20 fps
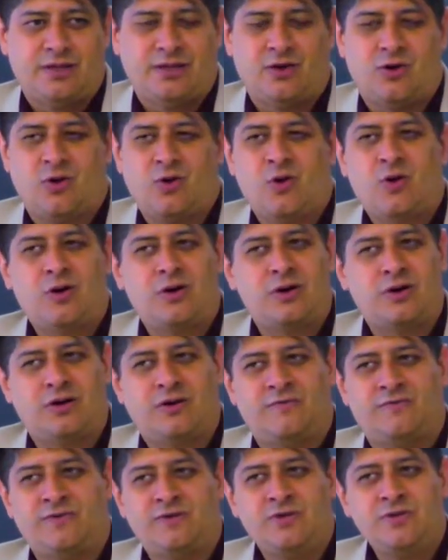the horror
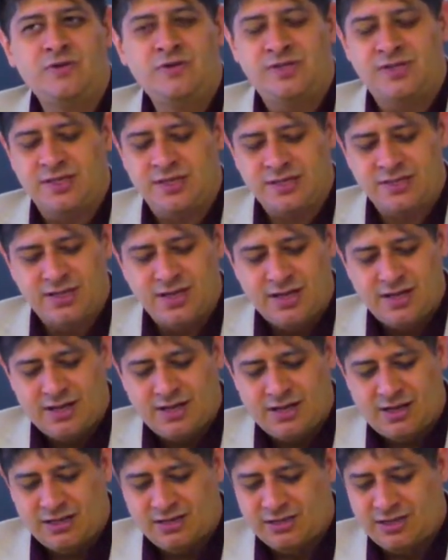of losing
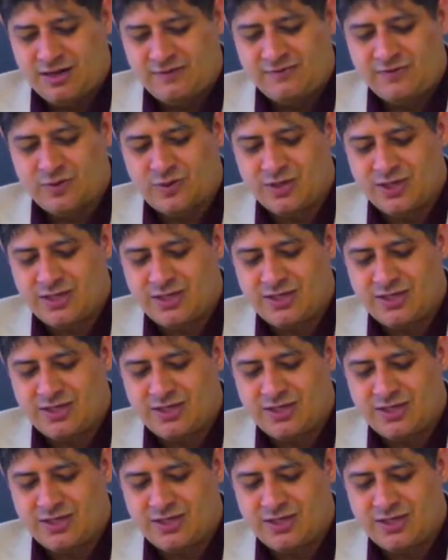a loved one,